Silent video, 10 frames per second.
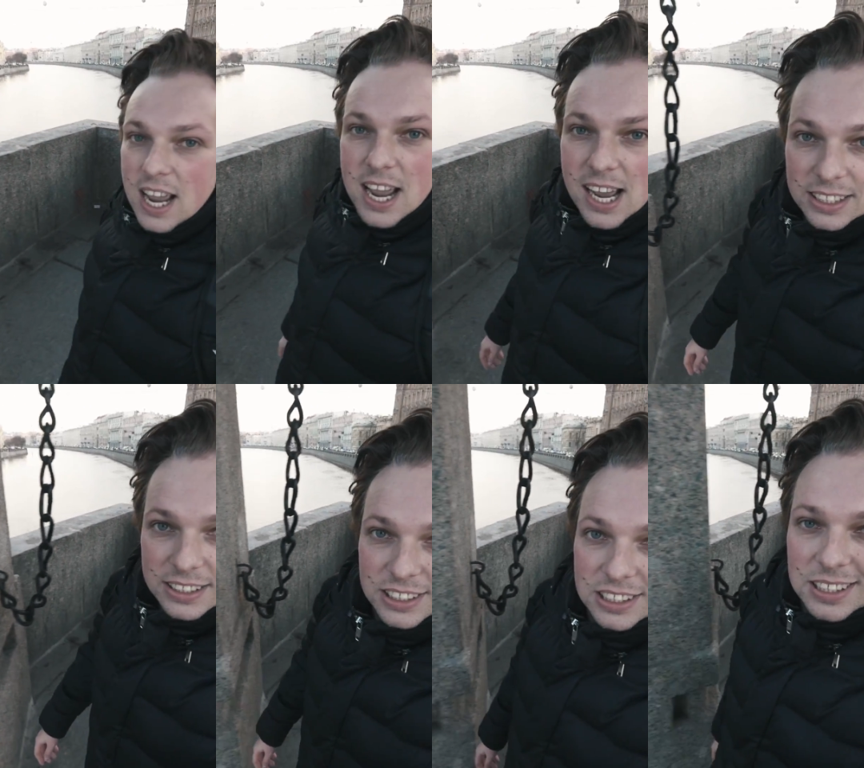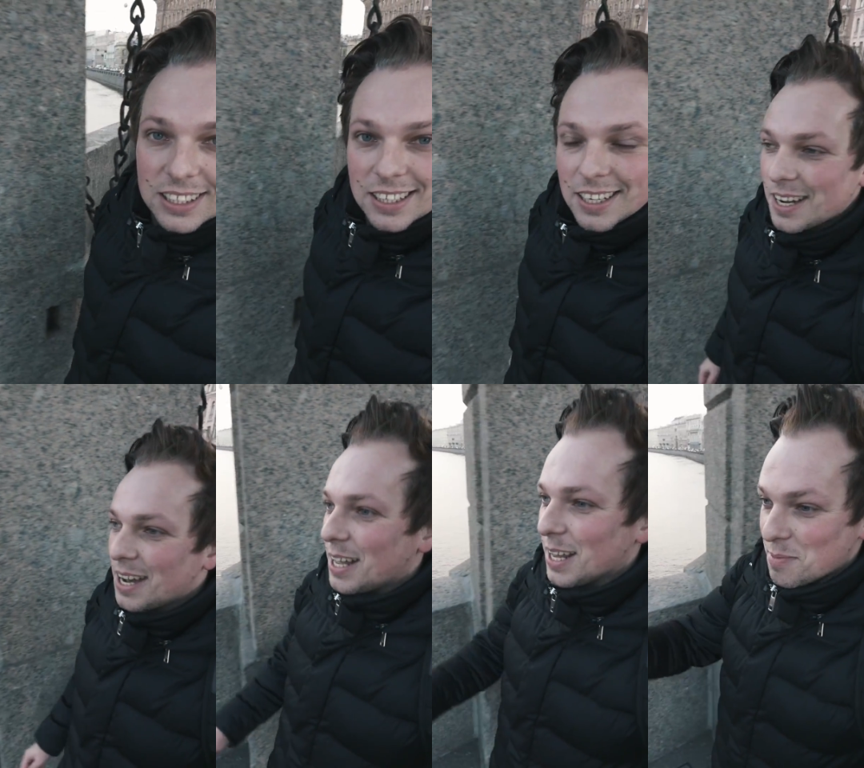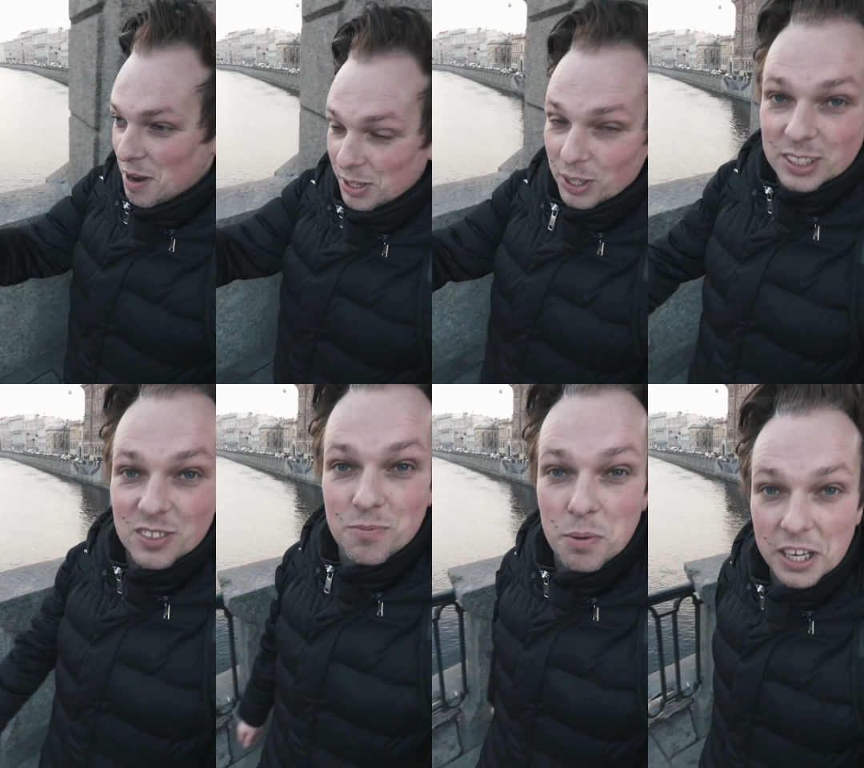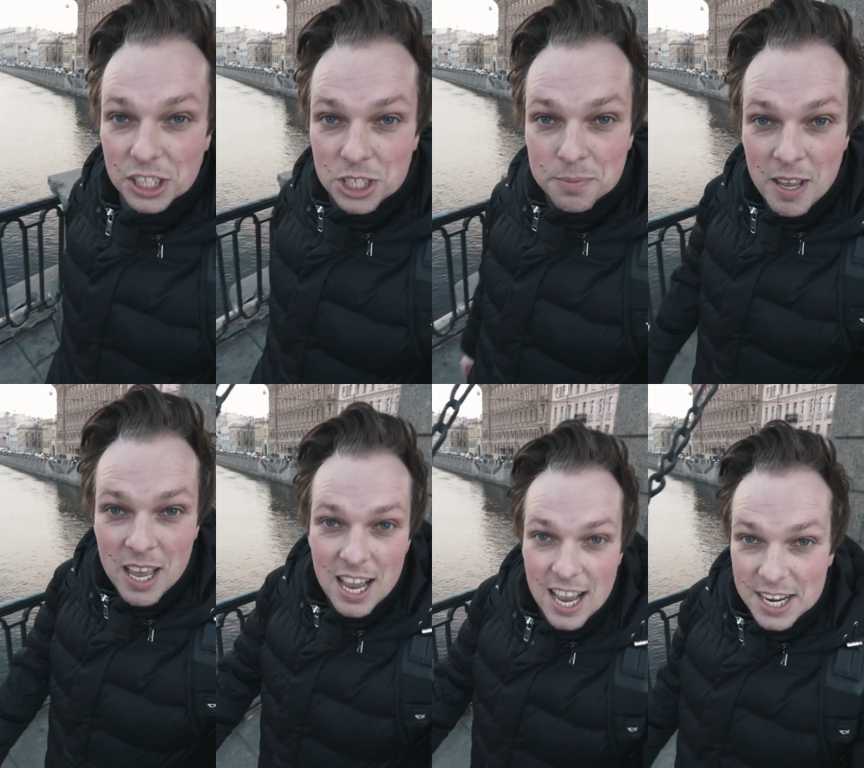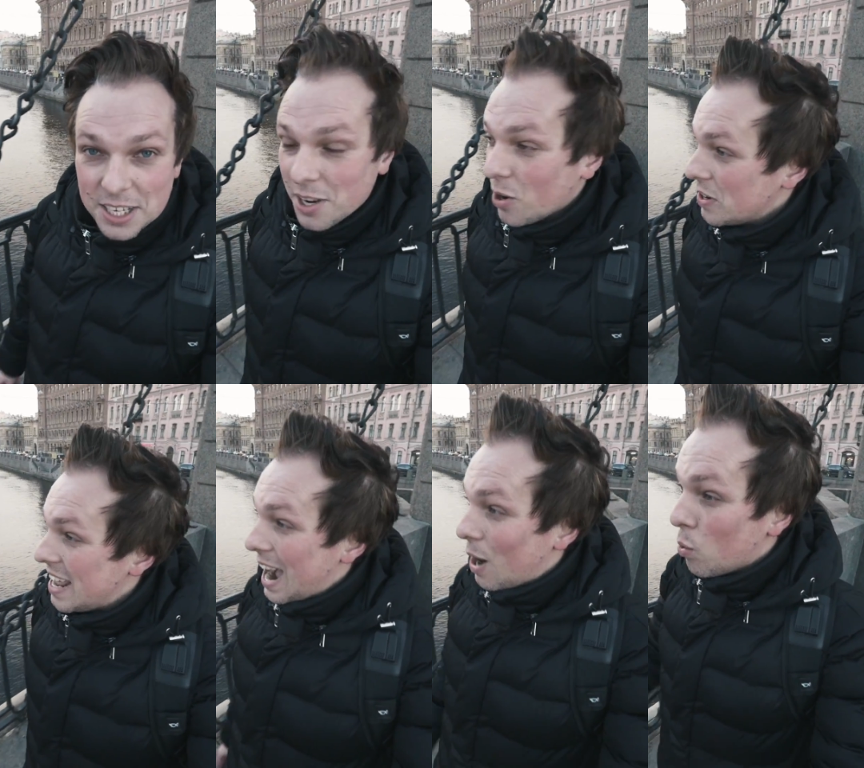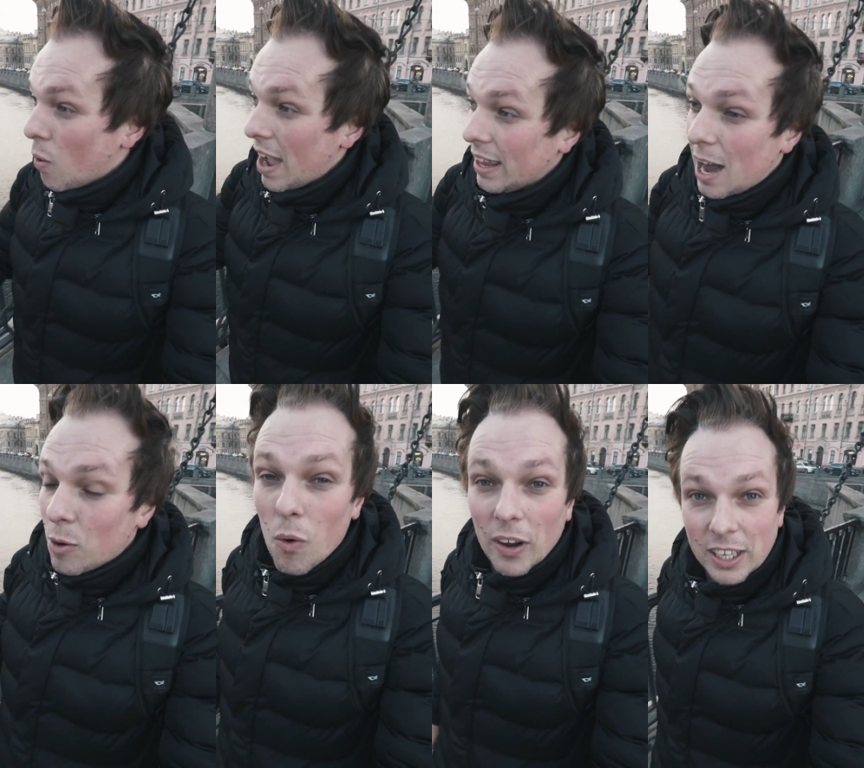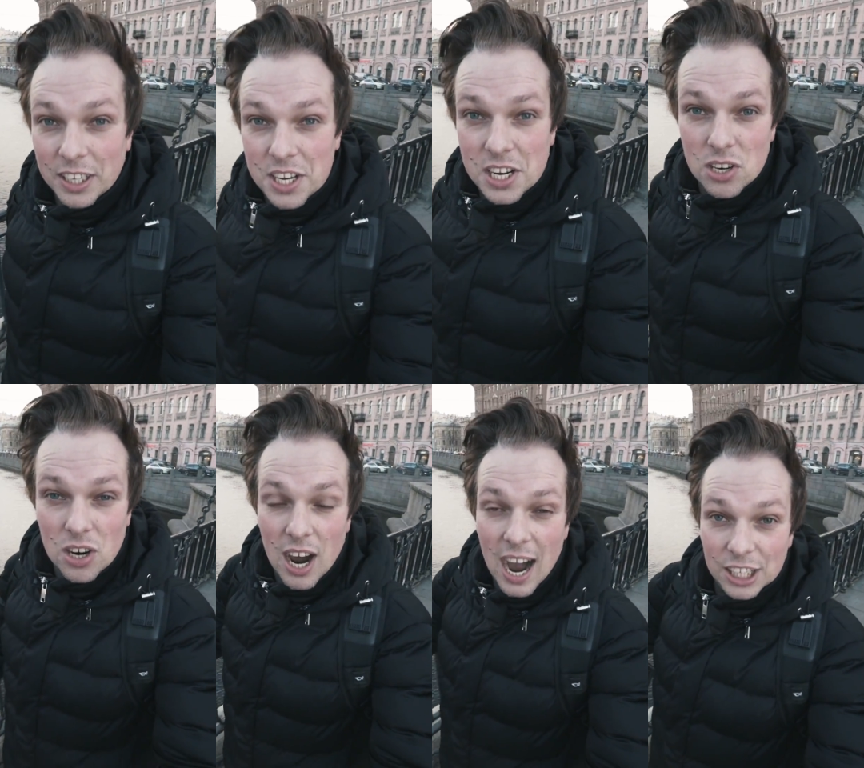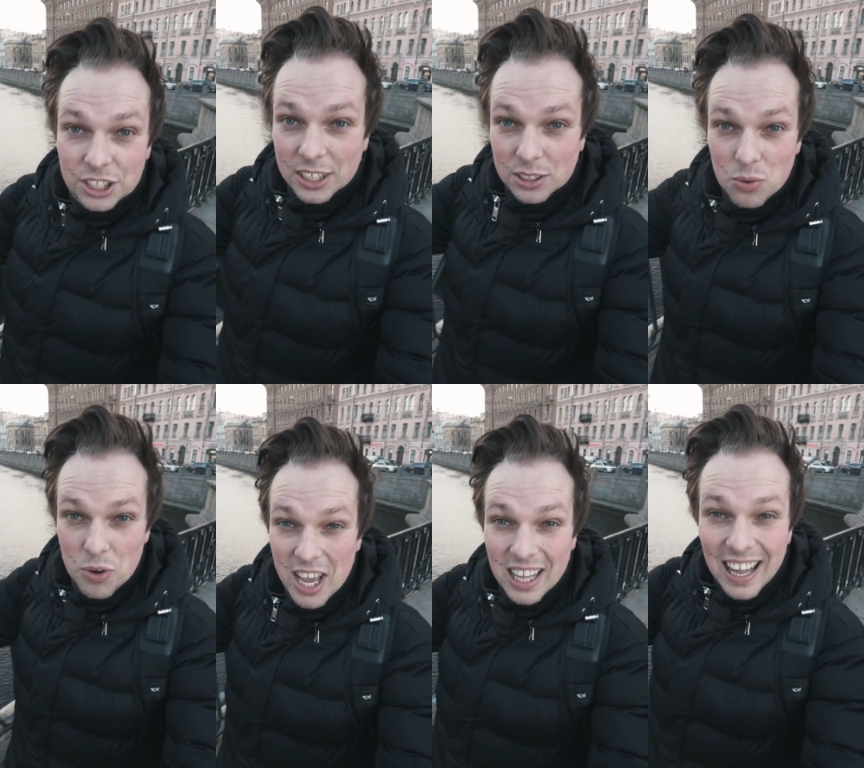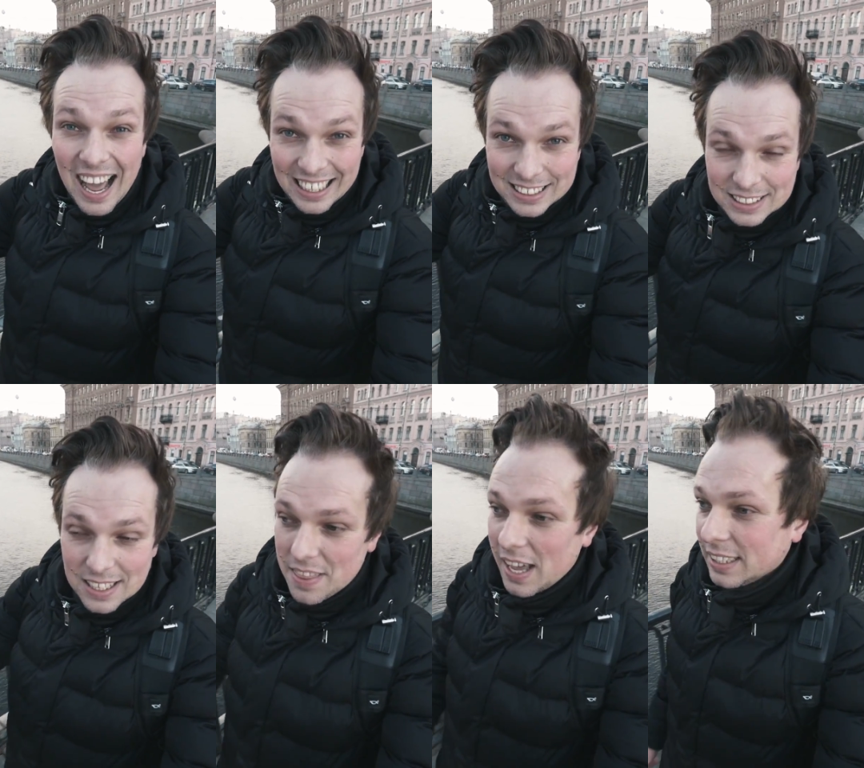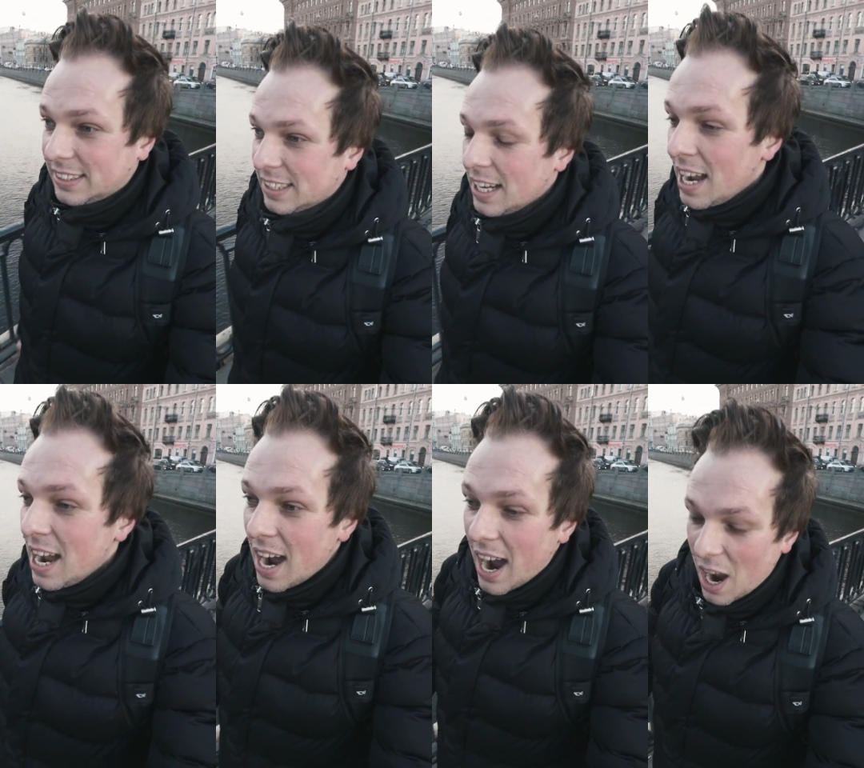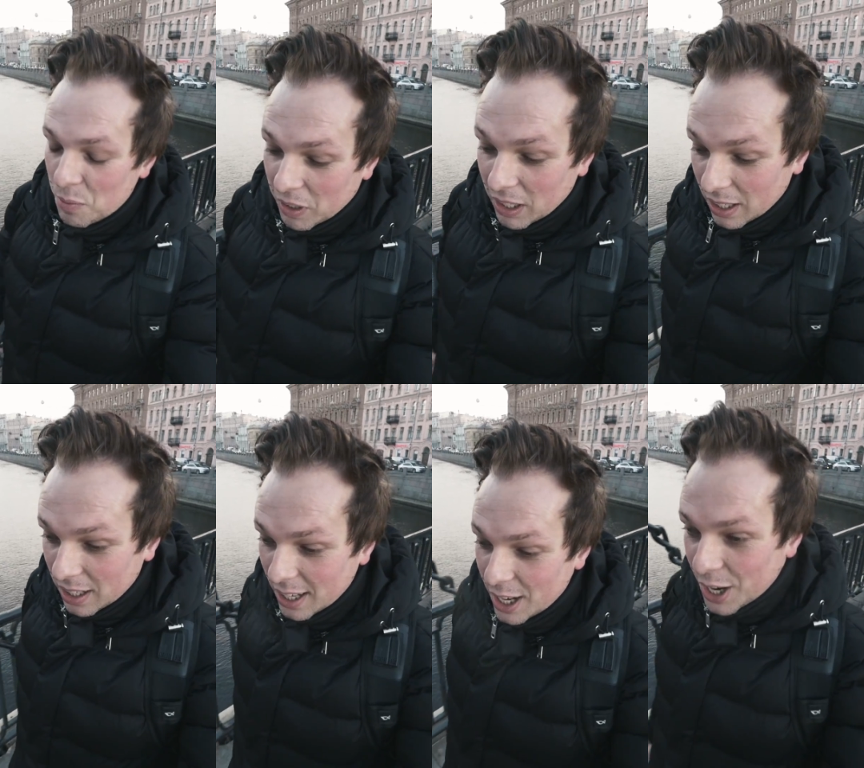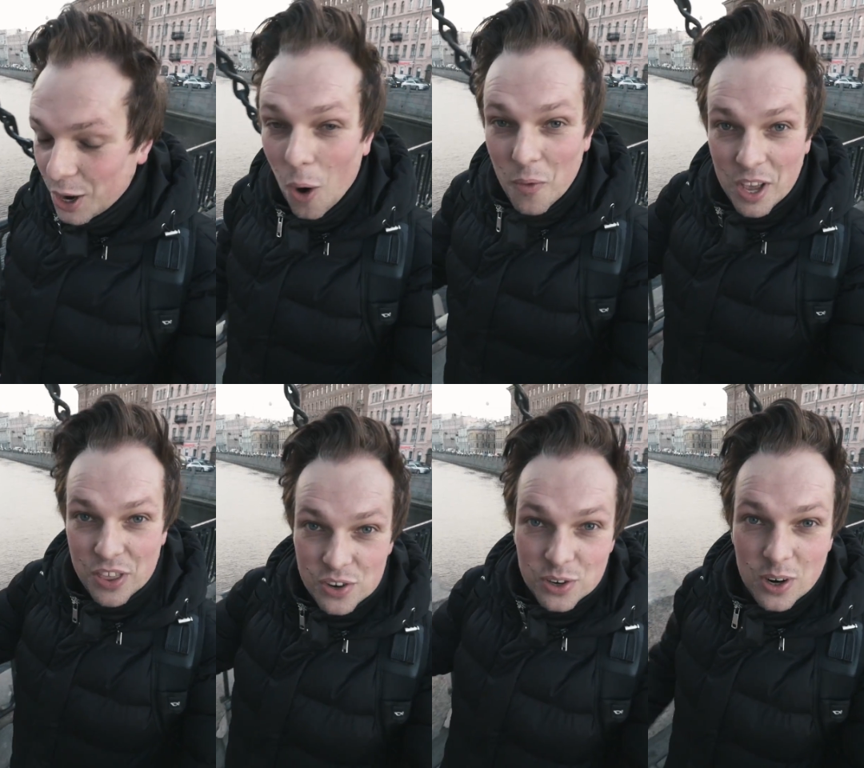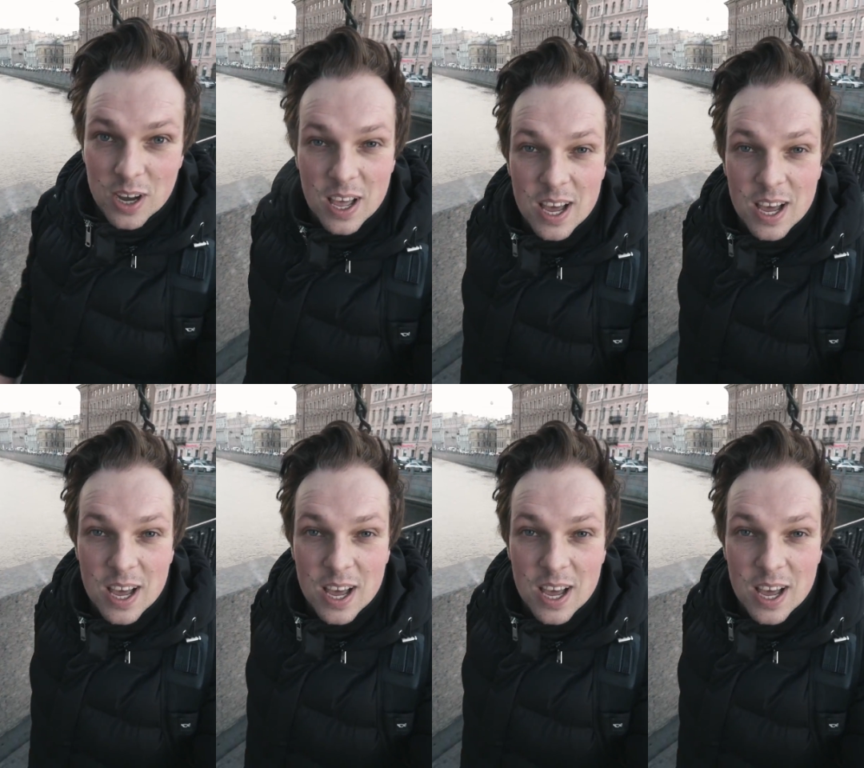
and Lomonosov Bridge. And you know, now while I'm walking here, I just realized that I will going through